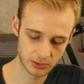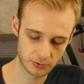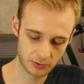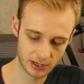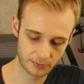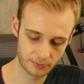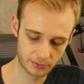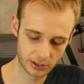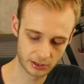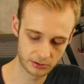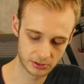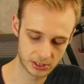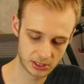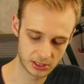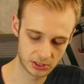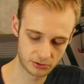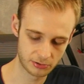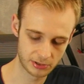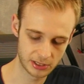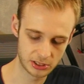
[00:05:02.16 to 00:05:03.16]
we approach
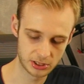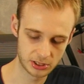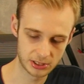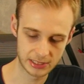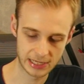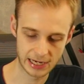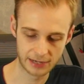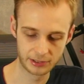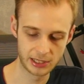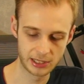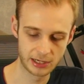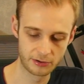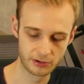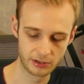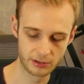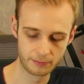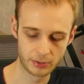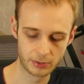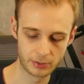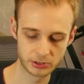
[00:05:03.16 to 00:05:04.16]
this region down here
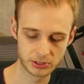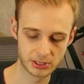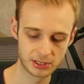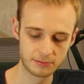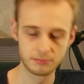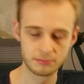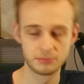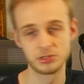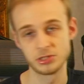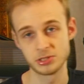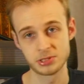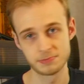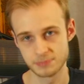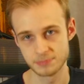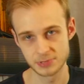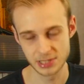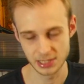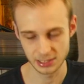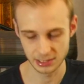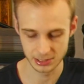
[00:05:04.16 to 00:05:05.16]
at the bottom, just
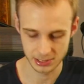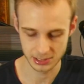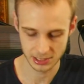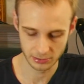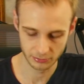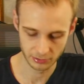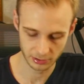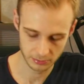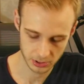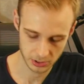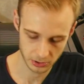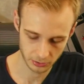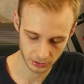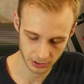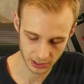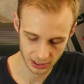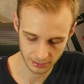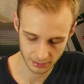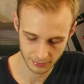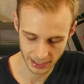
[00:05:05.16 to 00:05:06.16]
so you can see where I'm
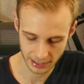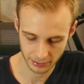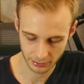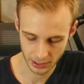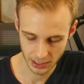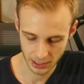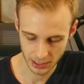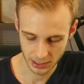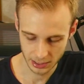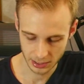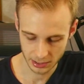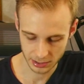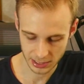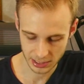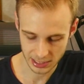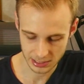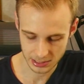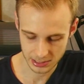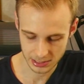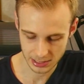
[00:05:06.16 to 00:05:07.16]
talking about,
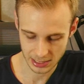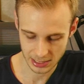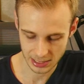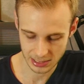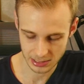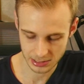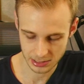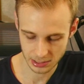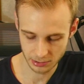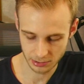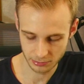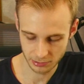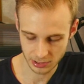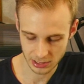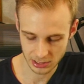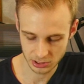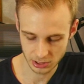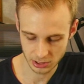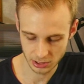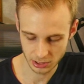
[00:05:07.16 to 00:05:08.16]
this is the
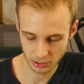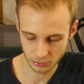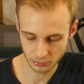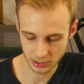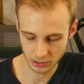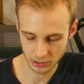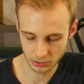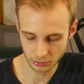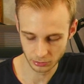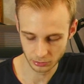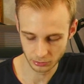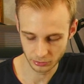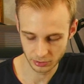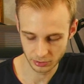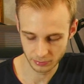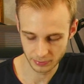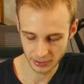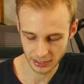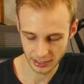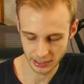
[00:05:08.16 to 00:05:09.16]
region that we call
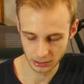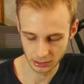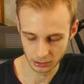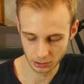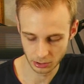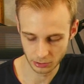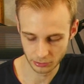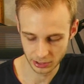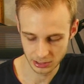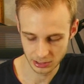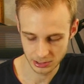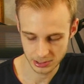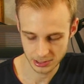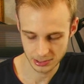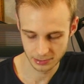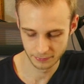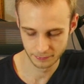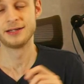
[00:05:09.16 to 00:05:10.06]
the pylorus.